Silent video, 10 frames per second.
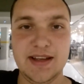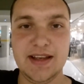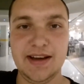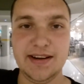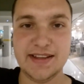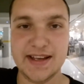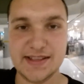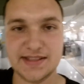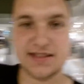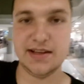here in
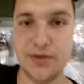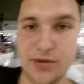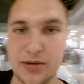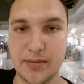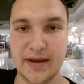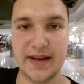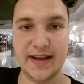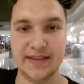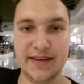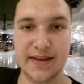Hässleholm
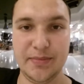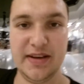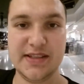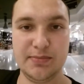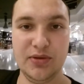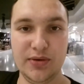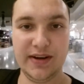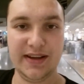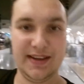and I'm exploring